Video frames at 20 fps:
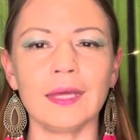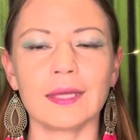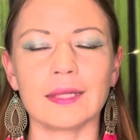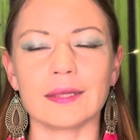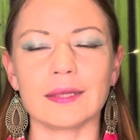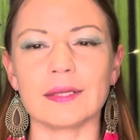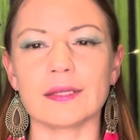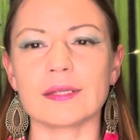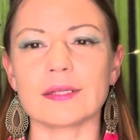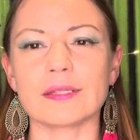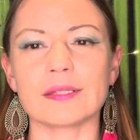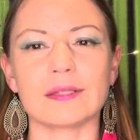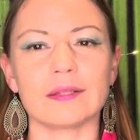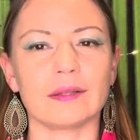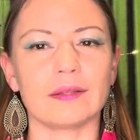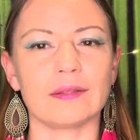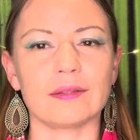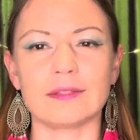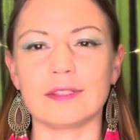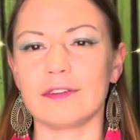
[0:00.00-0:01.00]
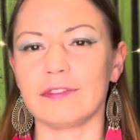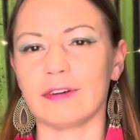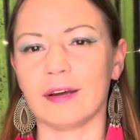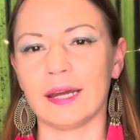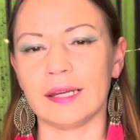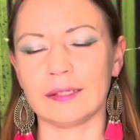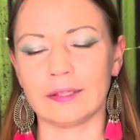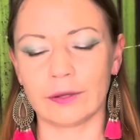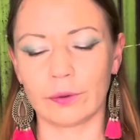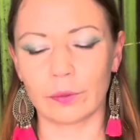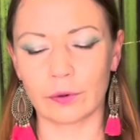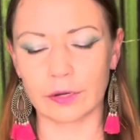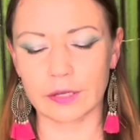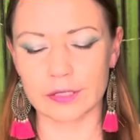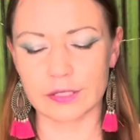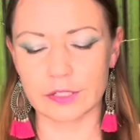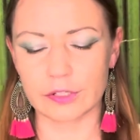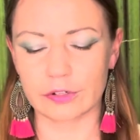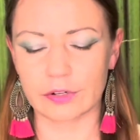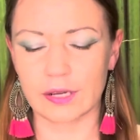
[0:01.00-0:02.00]
This is divinely
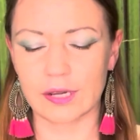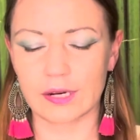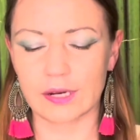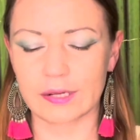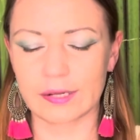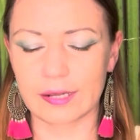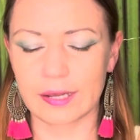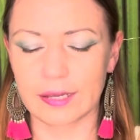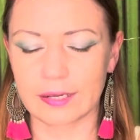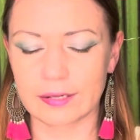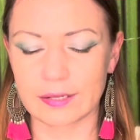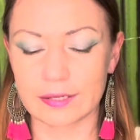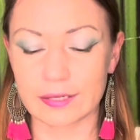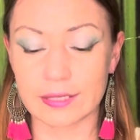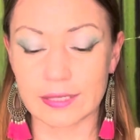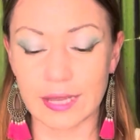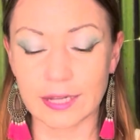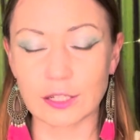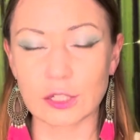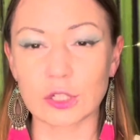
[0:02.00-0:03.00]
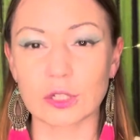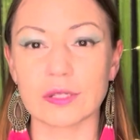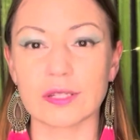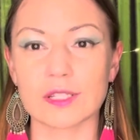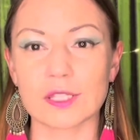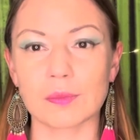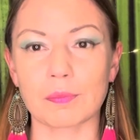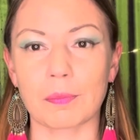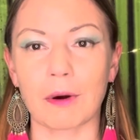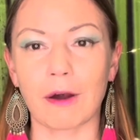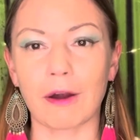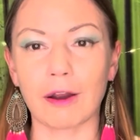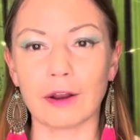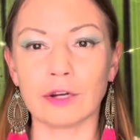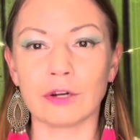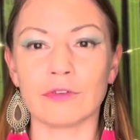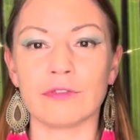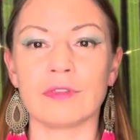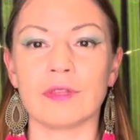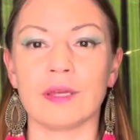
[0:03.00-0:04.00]
orchestrated, and essentially it's part
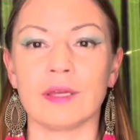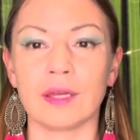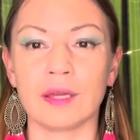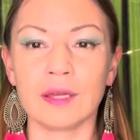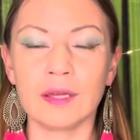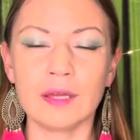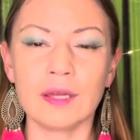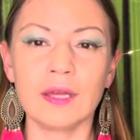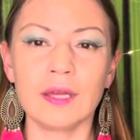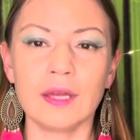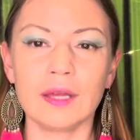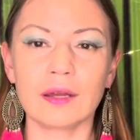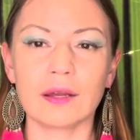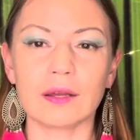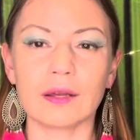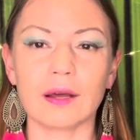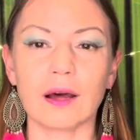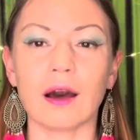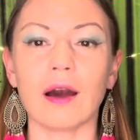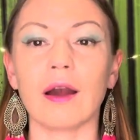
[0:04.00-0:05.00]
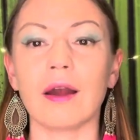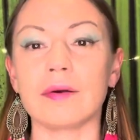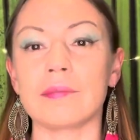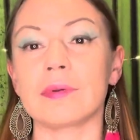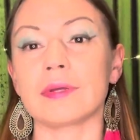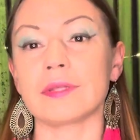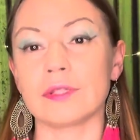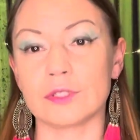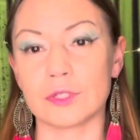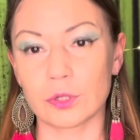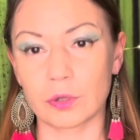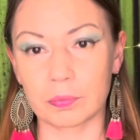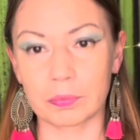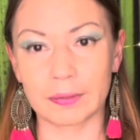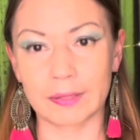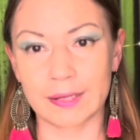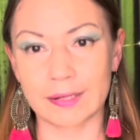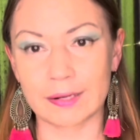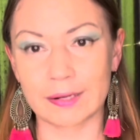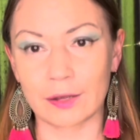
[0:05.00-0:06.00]
of the karma that you're
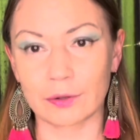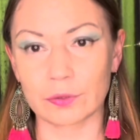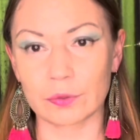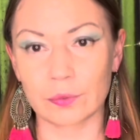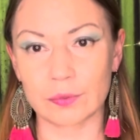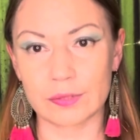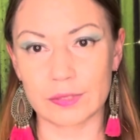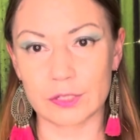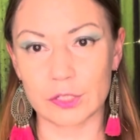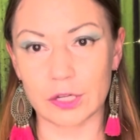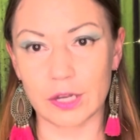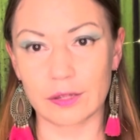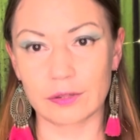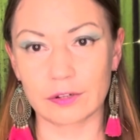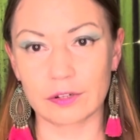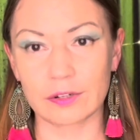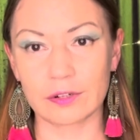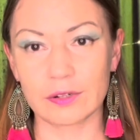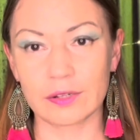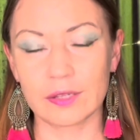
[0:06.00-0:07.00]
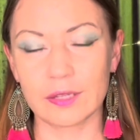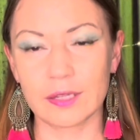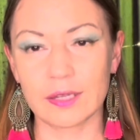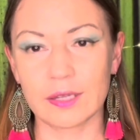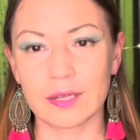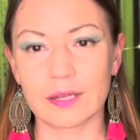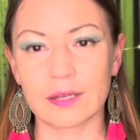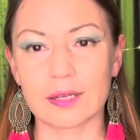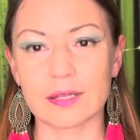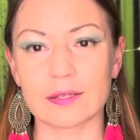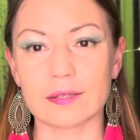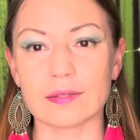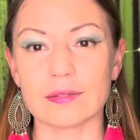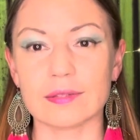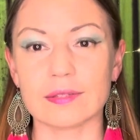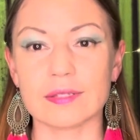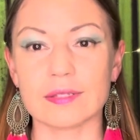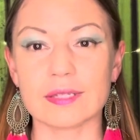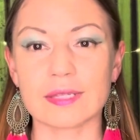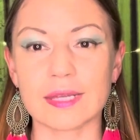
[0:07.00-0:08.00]
playing out with each other.
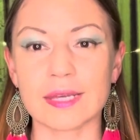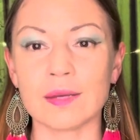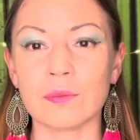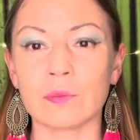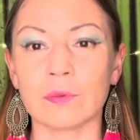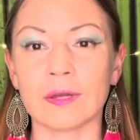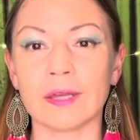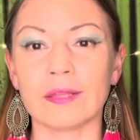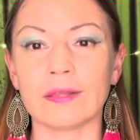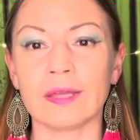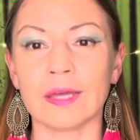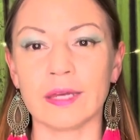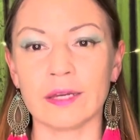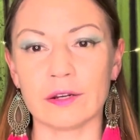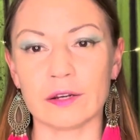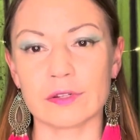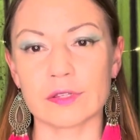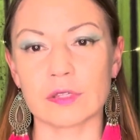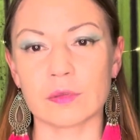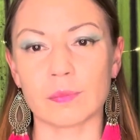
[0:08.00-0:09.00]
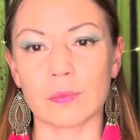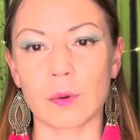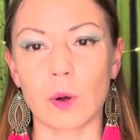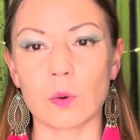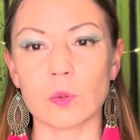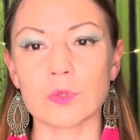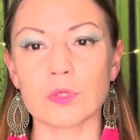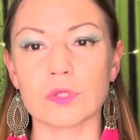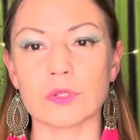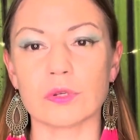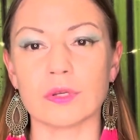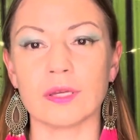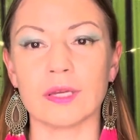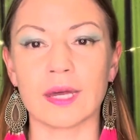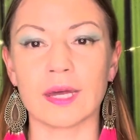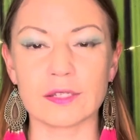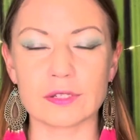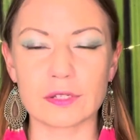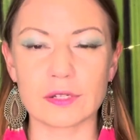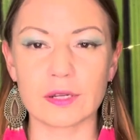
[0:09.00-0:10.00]
The same way they are supposed to
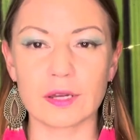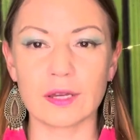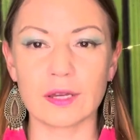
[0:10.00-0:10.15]
get